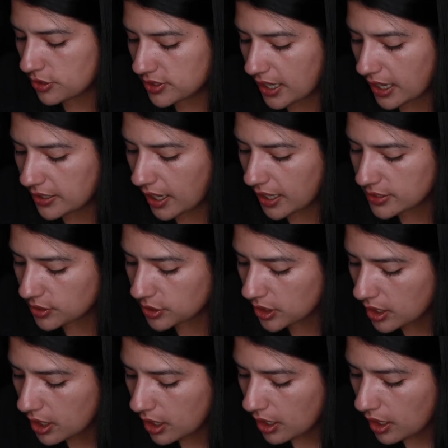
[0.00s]

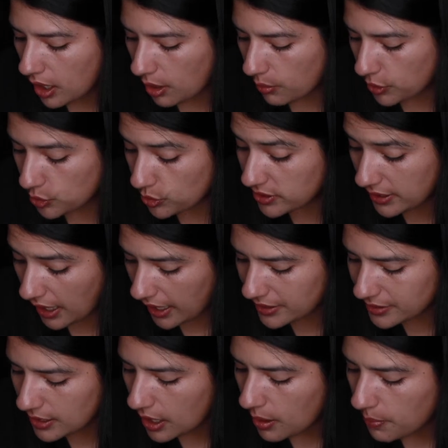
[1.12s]
Sennheiser, which was
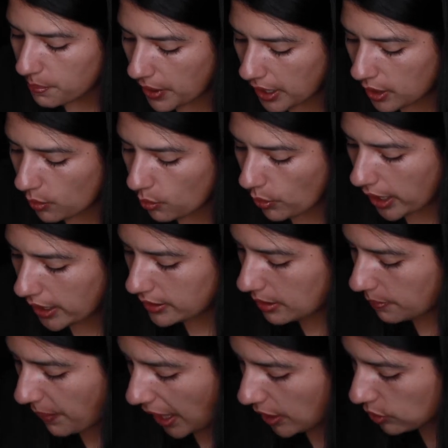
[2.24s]
nice. But when
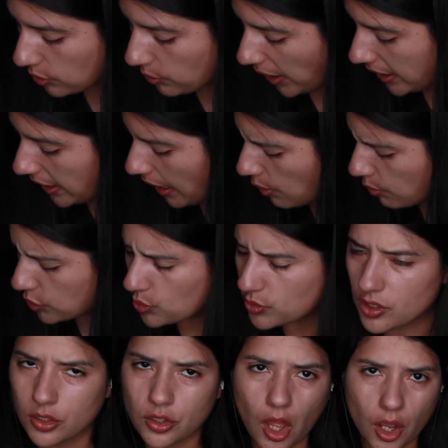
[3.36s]
the battery ran out, which was
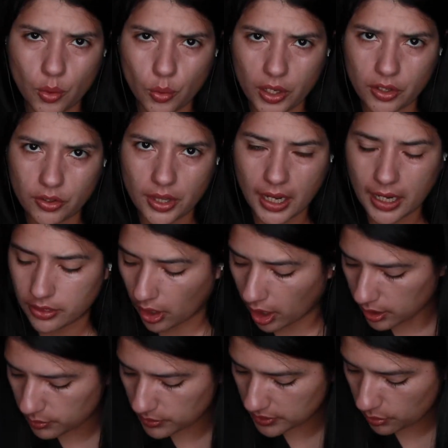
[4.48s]
a lot quicker than I thought
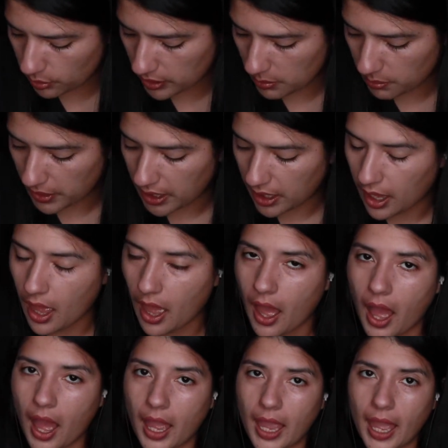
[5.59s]
it was going to be,
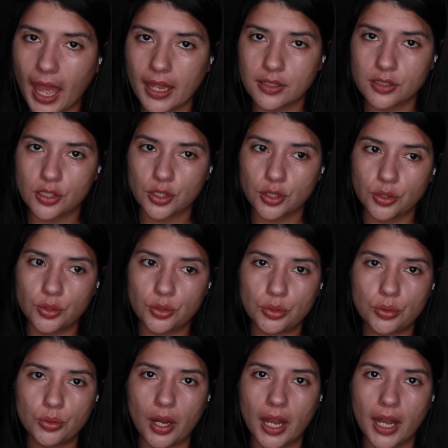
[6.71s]
I had
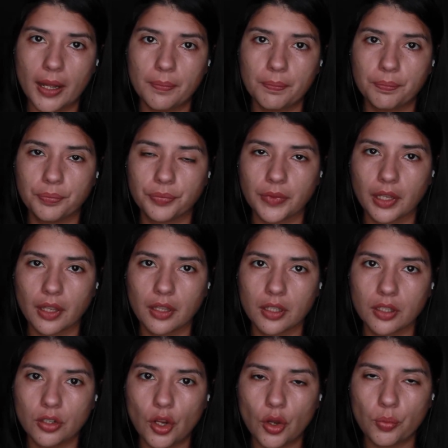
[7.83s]
to
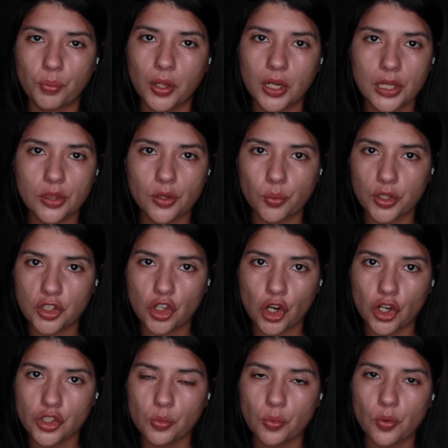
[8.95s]
put in the
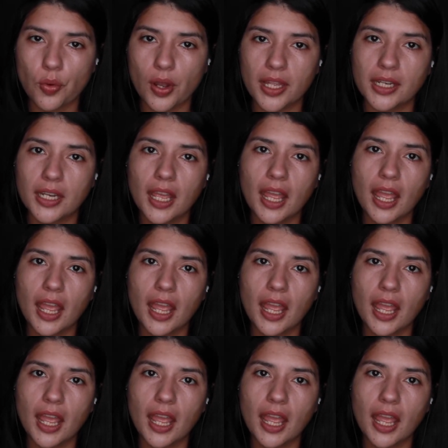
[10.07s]
rechargeable one,